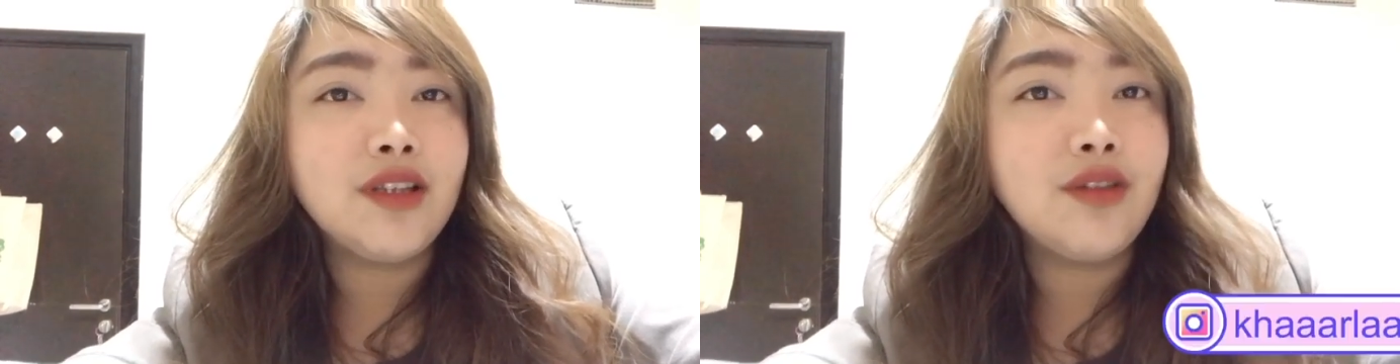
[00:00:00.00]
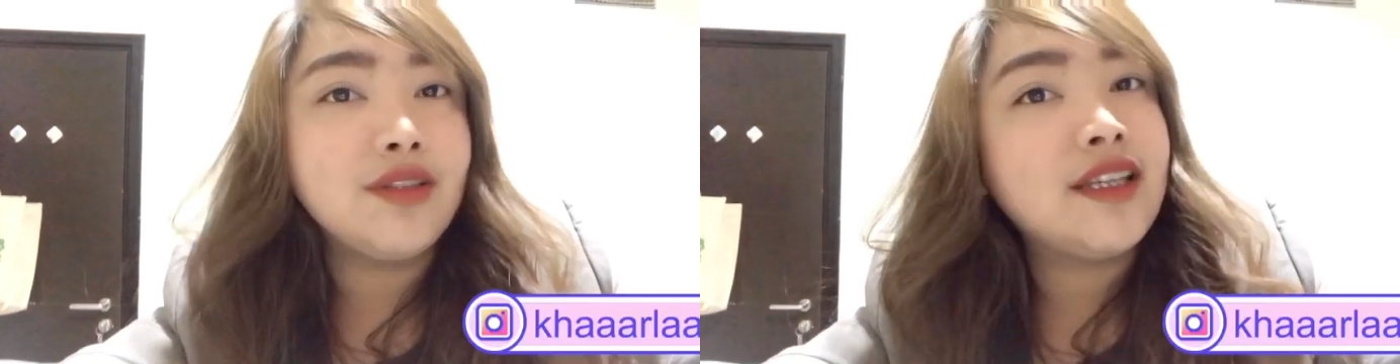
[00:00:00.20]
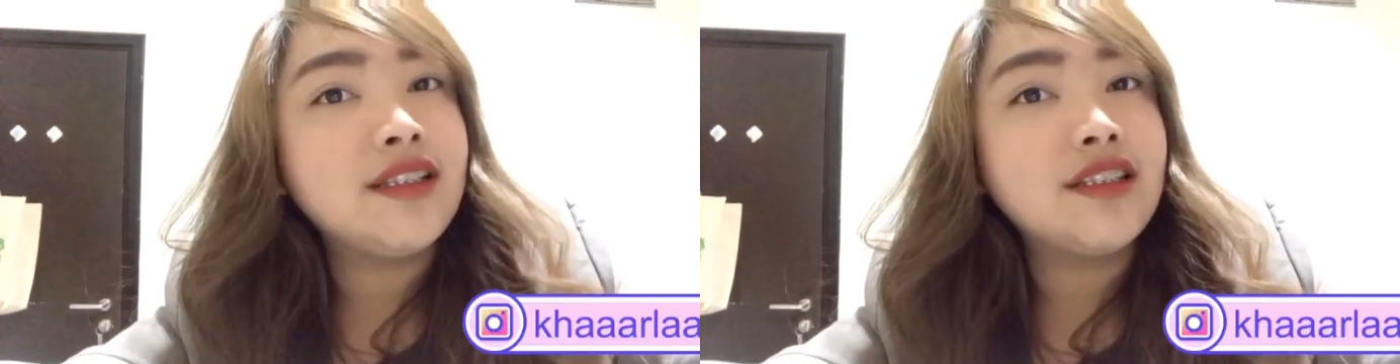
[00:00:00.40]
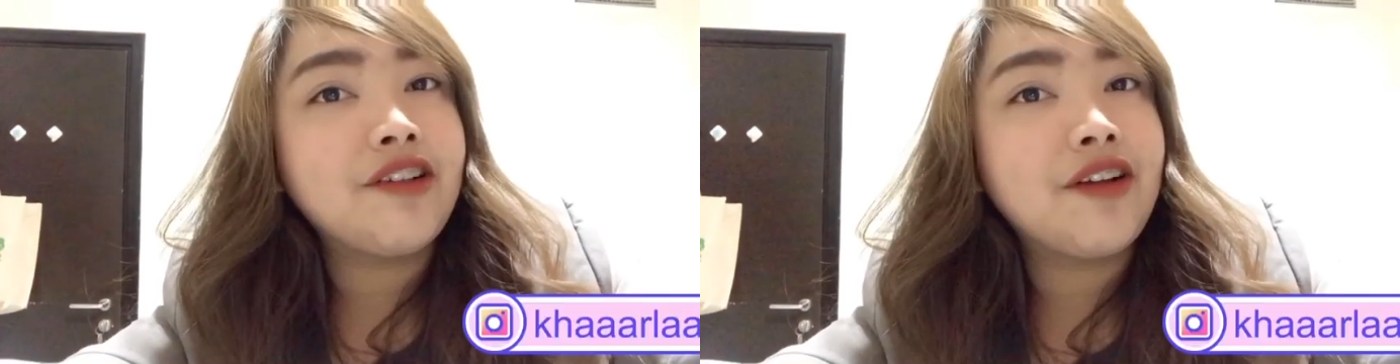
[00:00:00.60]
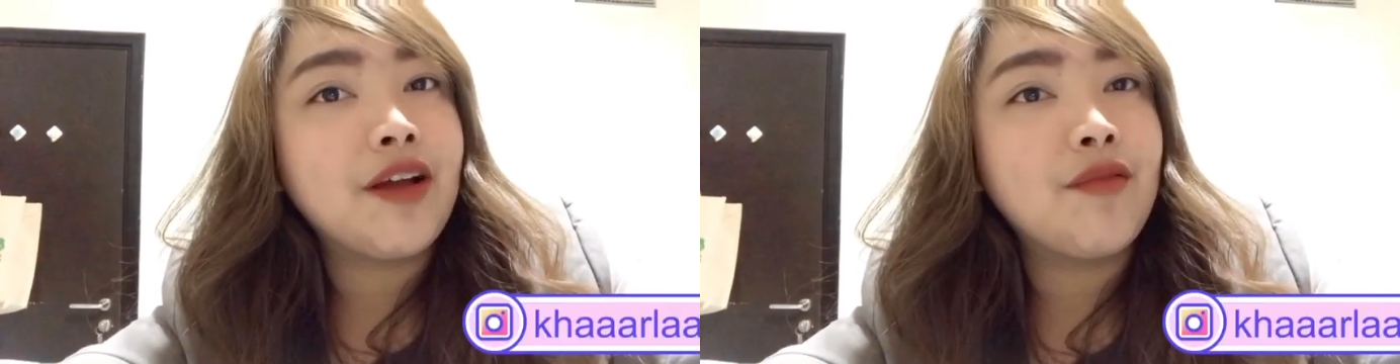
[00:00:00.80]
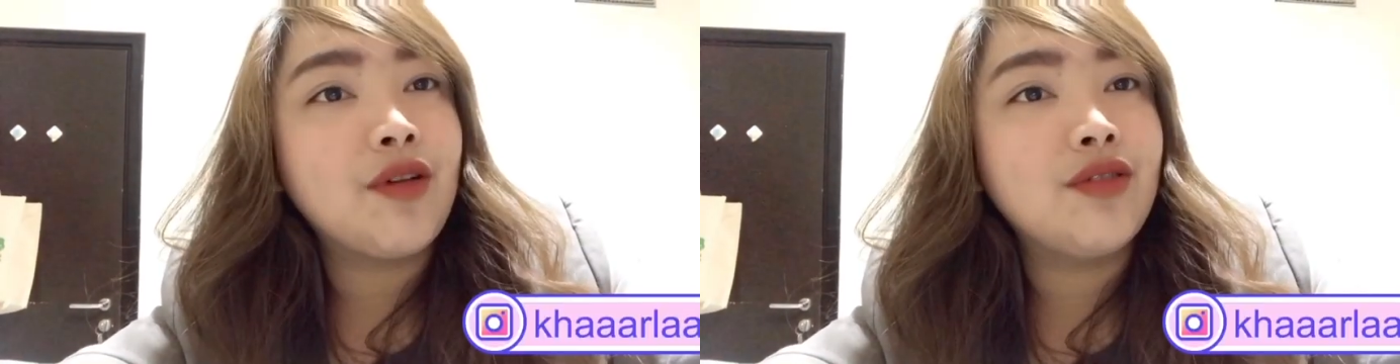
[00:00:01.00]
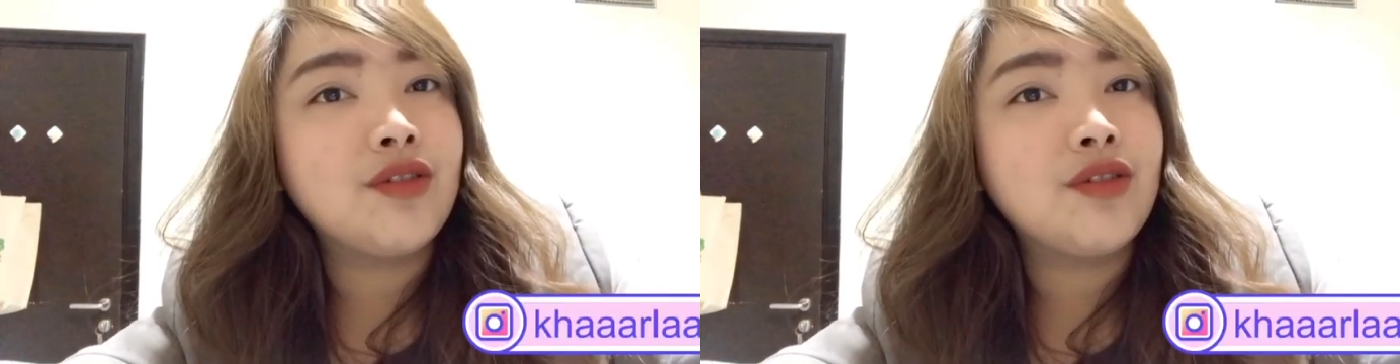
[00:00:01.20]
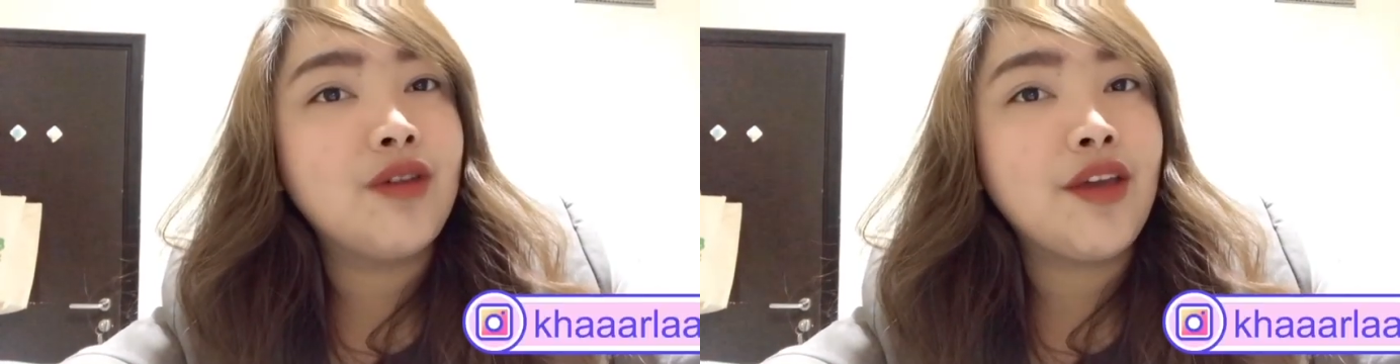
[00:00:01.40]
Instagram ko, so I
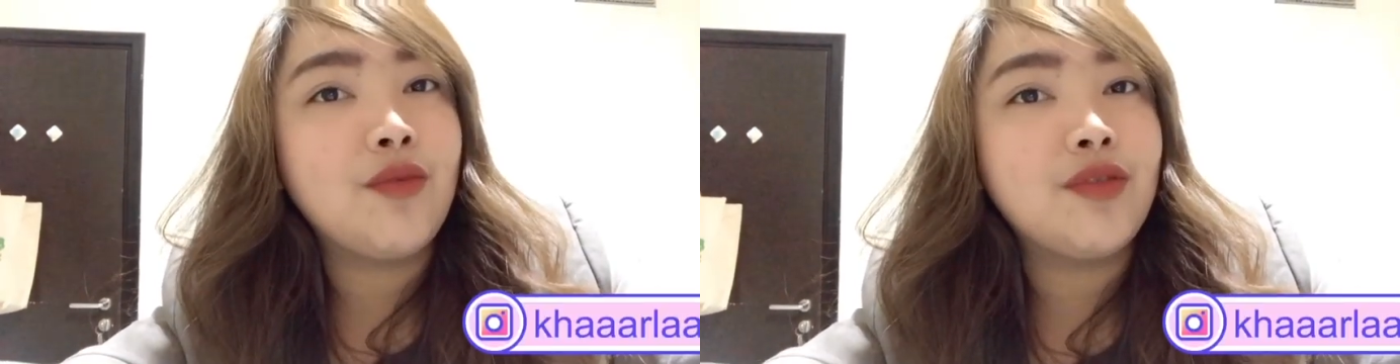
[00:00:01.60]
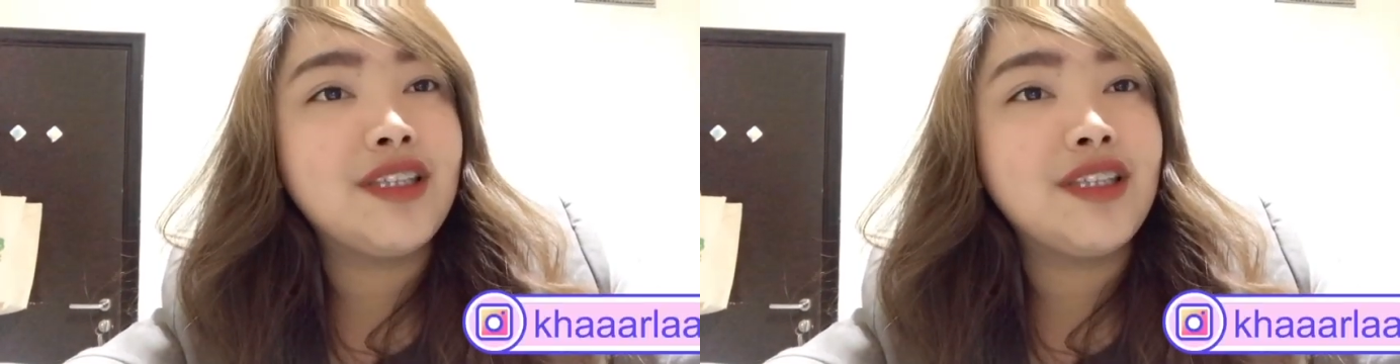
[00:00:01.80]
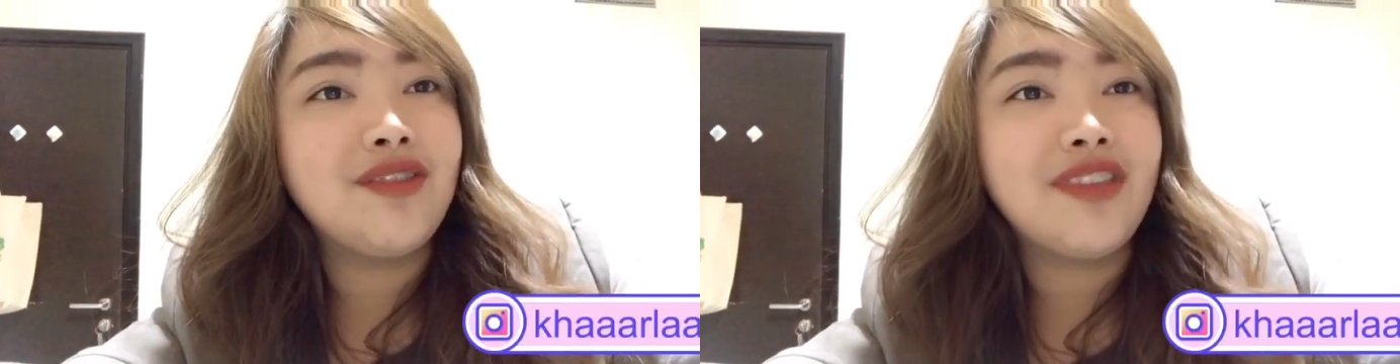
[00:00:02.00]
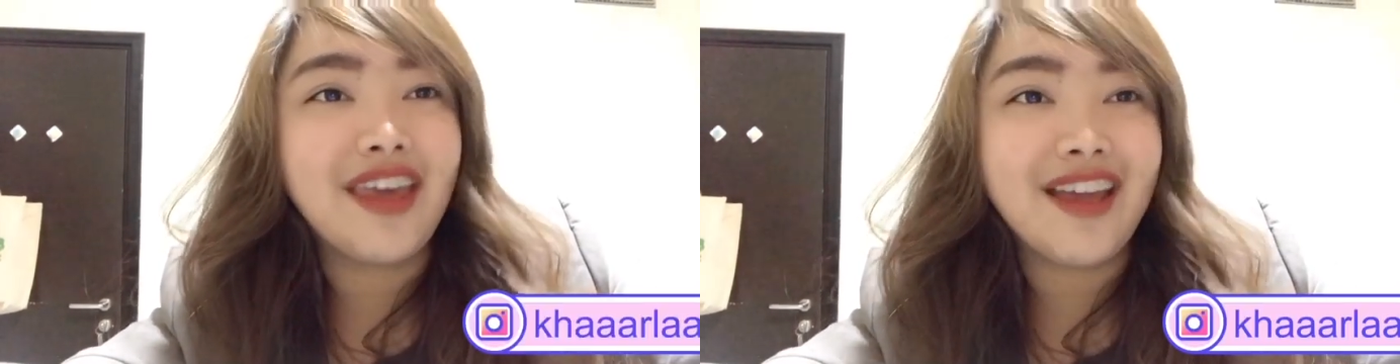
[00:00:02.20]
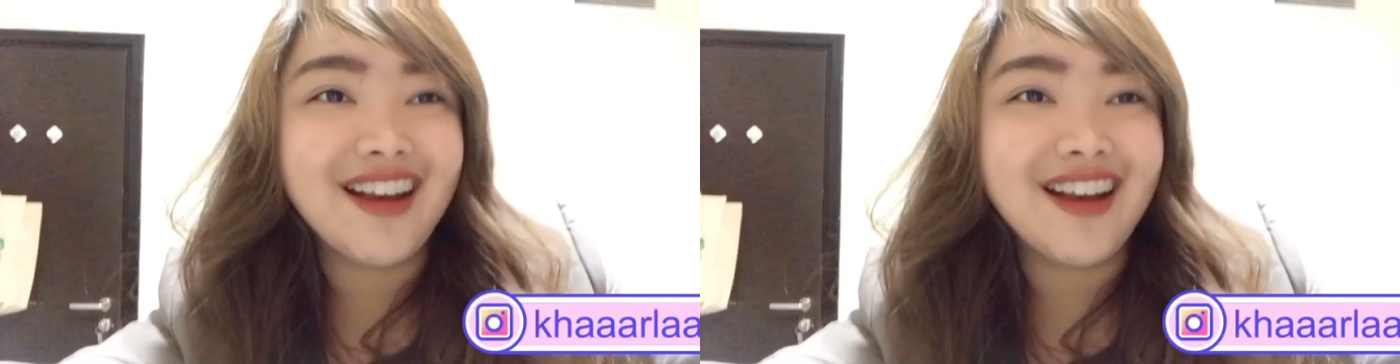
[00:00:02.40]
hope to see you there.